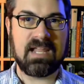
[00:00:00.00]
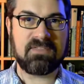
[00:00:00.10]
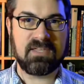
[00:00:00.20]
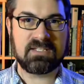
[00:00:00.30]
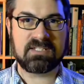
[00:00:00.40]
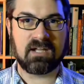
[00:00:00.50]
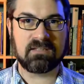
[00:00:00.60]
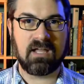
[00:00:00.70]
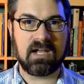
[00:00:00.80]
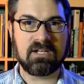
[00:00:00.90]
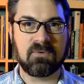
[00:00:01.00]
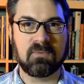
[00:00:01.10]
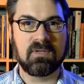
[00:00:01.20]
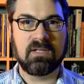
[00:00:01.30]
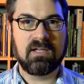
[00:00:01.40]
atheists online
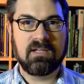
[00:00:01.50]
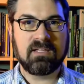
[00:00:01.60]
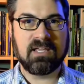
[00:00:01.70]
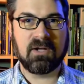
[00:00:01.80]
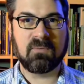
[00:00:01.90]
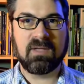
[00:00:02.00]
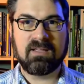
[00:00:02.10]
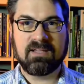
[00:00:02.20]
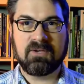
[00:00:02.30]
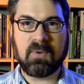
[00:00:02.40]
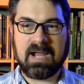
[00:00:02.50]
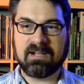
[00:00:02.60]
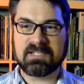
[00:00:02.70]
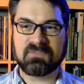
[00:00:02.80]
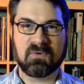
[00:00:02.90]
who
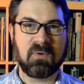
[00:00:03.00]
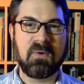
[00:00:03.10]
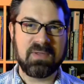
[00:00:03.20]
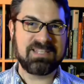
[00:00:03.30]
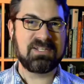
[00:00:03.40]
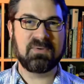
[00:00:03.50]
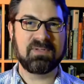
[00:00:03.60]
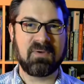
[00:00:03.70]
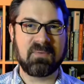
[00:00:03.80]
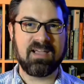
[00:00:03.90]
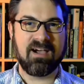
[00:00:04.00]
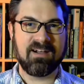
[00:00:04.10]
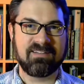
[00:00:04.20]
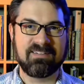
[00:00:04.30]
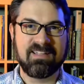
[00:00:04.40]
hate us for what we do and what we
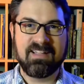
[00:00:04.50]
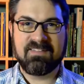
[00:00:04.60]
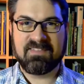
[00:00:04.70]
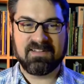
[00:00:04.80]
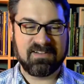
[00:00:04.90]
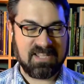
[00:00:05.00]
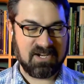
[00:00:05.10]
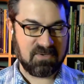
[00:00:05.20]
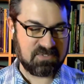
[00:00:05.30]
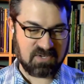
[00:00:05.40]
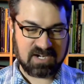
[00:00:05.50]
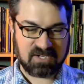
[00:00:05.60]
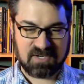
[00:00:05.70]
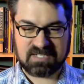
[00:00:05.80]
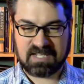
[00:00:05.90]
are, and they're, trying to
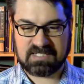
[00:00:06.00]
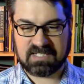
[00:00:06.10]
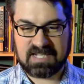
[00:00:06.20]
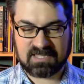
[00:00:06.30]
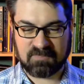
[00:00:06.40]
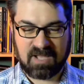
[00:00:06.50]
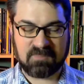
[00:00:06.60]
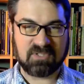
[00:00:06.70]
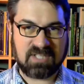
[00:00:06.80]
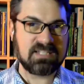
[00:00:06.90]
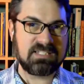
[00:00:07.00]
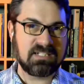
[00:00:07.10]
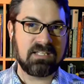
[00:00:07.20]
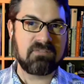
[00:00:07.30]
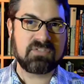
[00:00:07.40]
criticize and attack the Bible. God
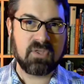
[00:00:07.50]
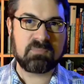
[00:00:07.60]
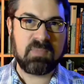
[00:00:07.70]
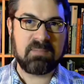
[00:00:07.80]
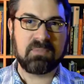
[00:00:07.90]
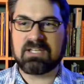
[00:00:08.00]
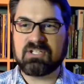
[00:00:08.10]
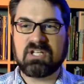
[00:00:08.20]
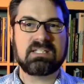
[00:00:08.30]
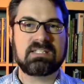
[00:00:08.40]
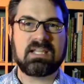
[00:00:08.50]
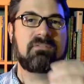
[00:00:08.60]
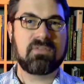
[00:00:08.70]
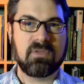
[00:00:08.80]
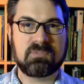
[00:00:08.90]
still loves those people, and Jesus
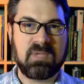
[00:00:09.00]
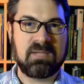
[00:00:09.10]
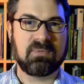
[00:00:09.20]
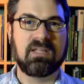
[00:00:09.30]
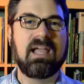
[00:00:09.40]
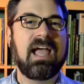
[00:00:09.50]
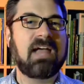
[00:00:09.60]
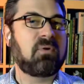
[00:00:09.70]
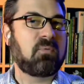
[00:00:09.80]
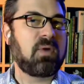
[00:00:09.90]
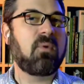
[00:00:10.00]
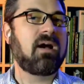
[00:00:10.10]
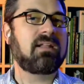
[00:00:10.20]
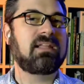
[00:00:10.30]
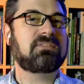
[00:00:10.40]
died for those people. And what we
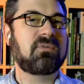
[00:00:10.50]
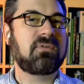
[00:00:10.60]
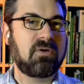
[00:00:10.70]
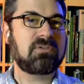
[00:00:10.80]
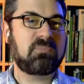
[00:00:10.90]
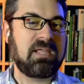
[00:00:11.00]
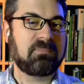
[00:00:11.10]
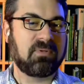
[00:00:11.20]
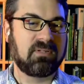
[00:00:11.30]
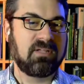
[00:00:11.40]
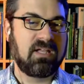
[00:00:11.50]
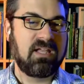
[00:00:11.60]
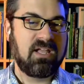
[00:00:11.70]
want is for those people